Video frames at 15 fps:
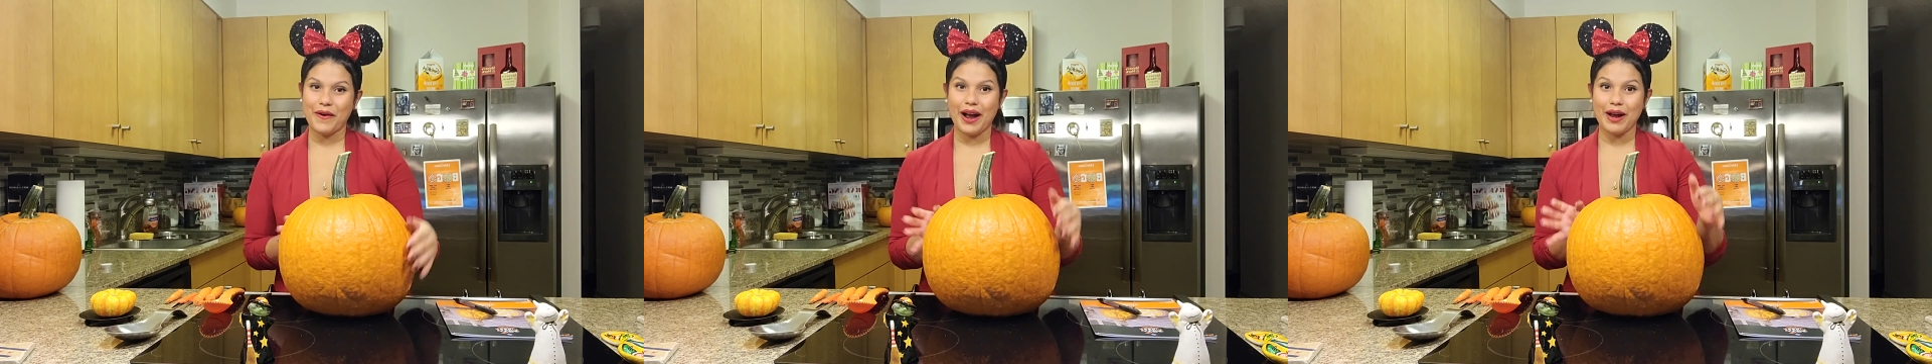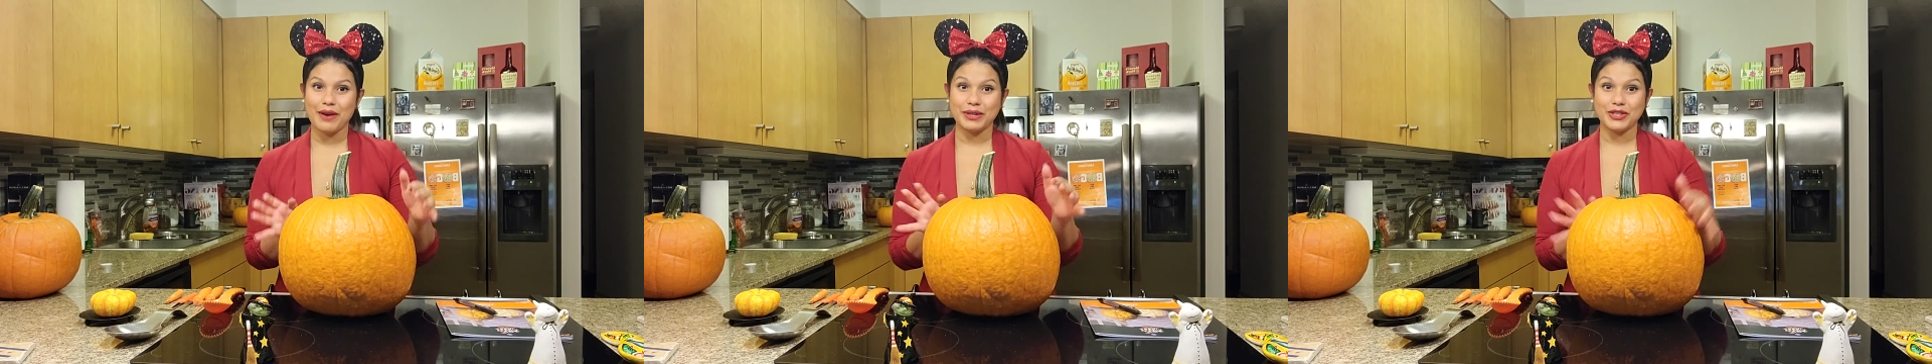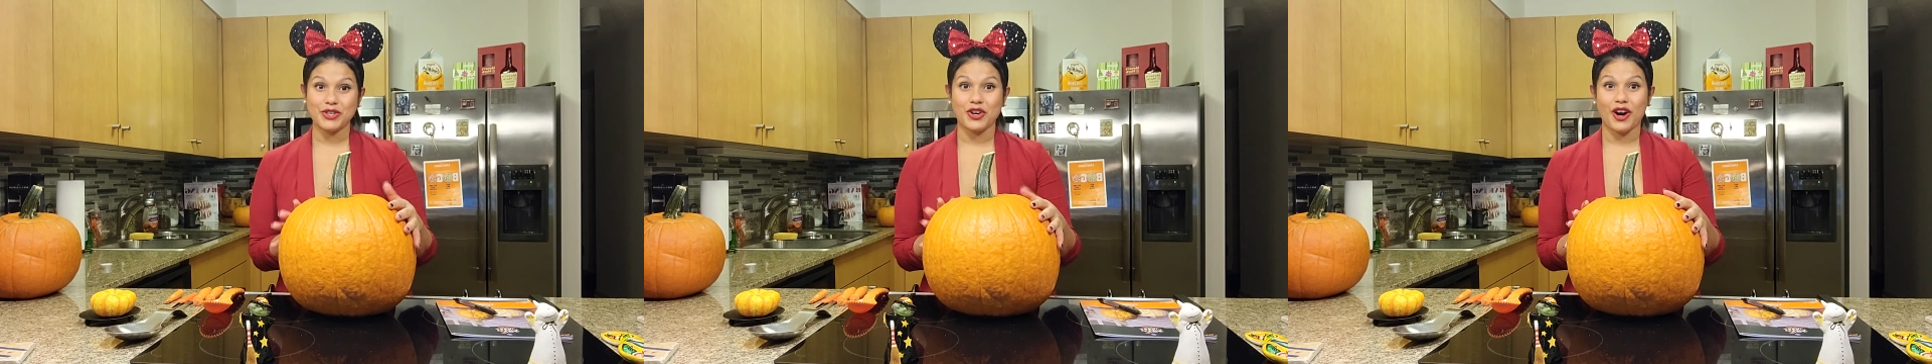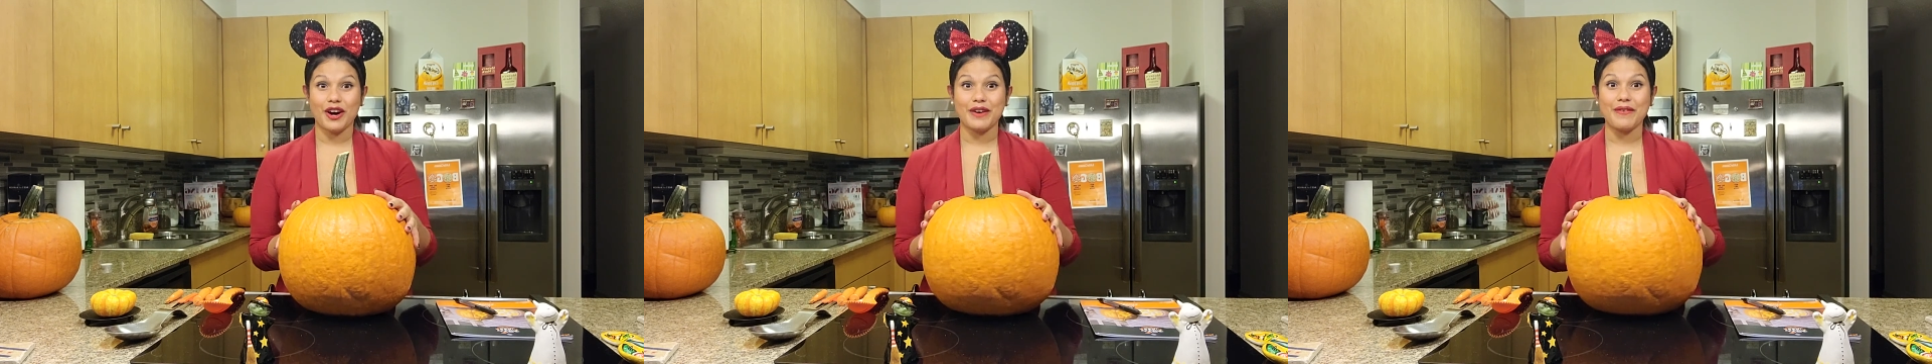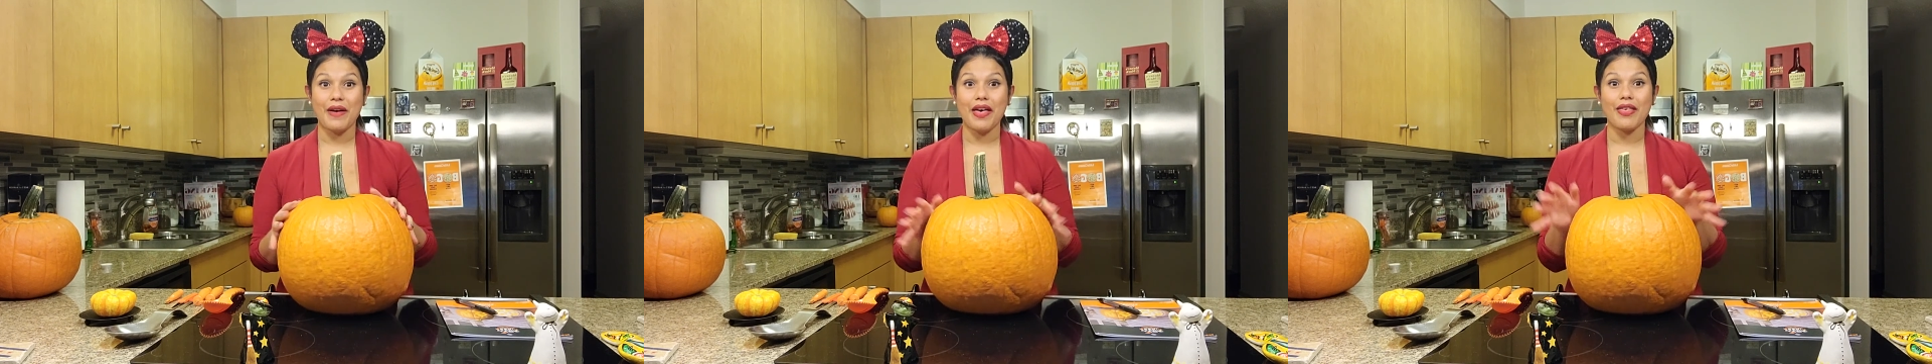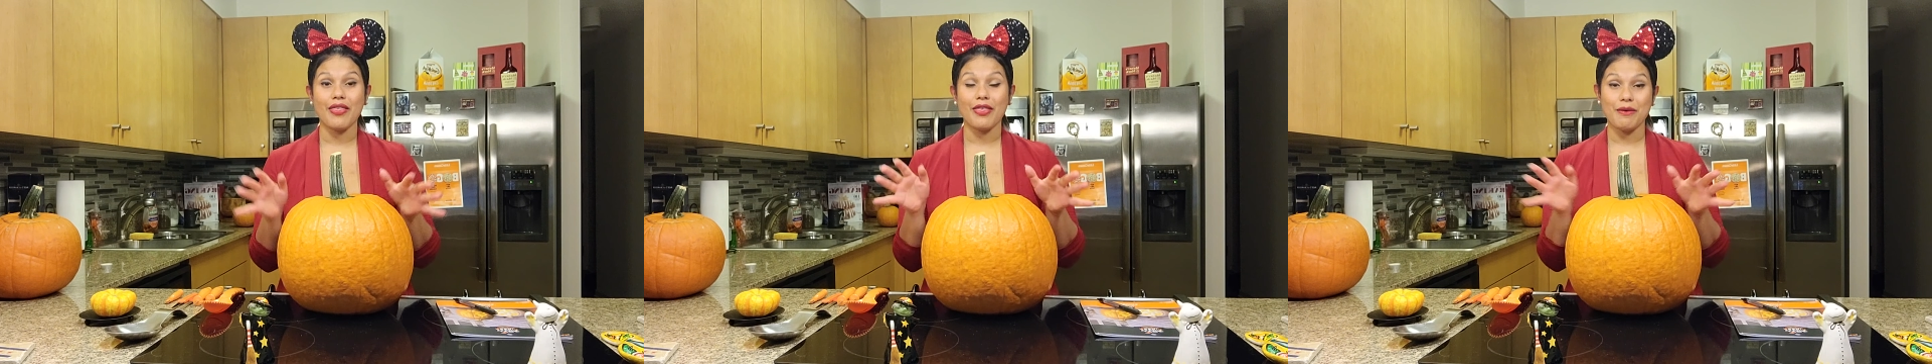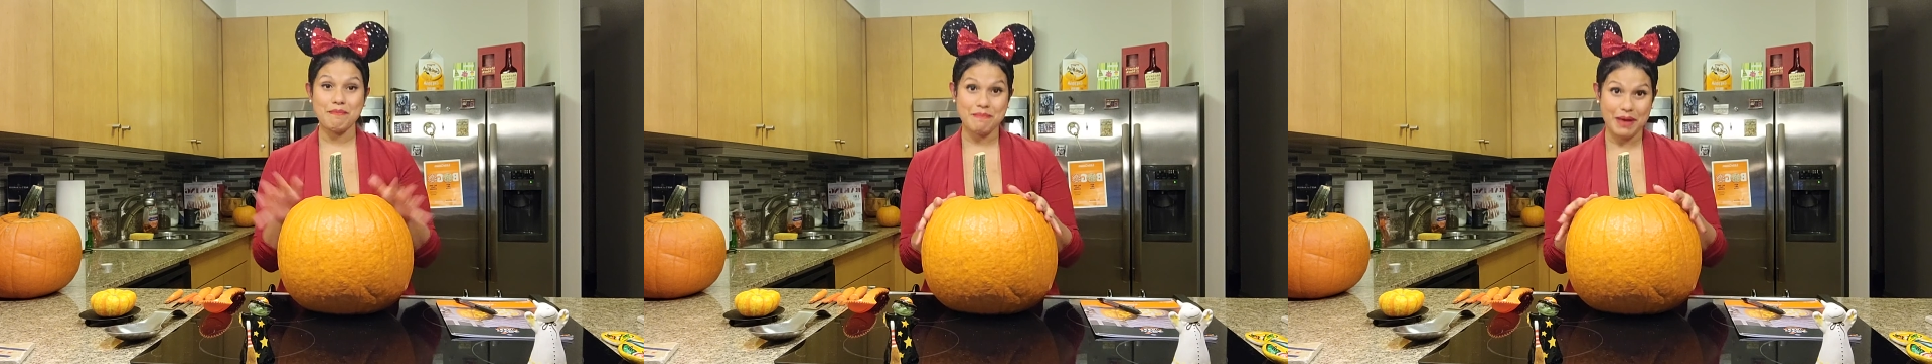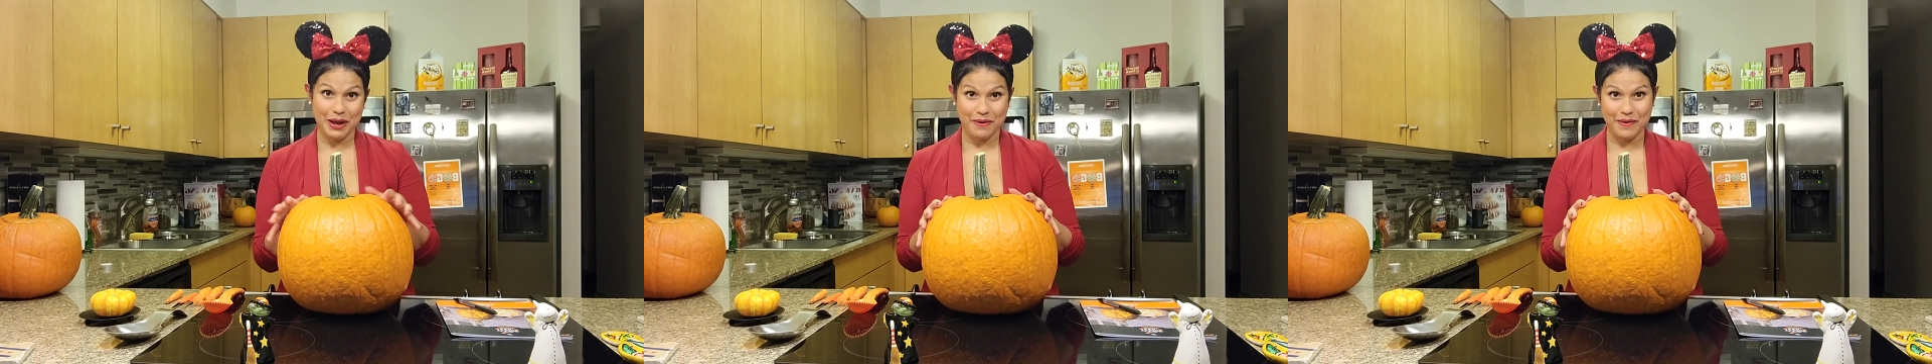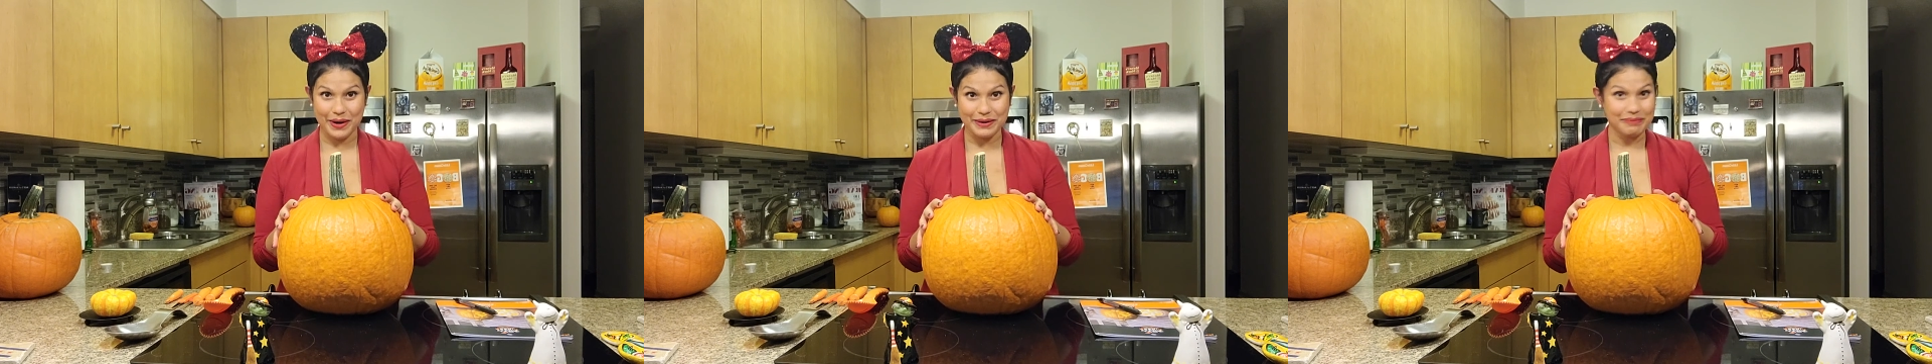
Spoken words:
I want to carve the big one.